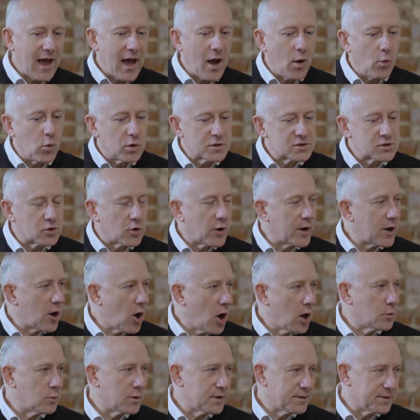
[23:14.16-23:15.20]
what's going
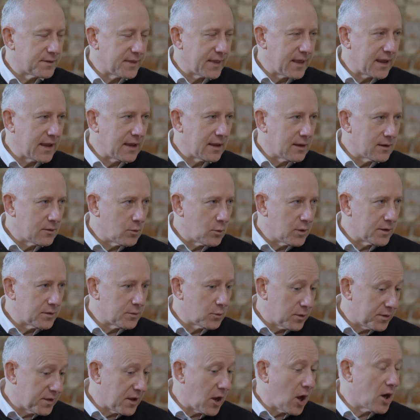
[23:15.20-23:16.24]
on with
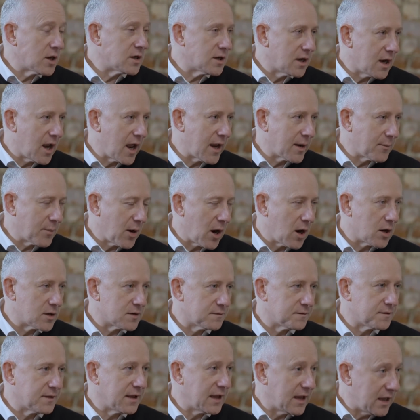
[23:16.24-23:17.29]
the underlying part
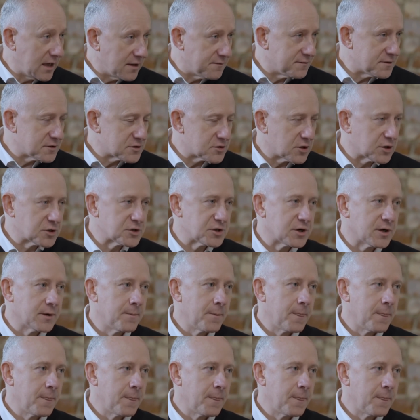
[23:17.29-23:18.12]
of the infrastructure.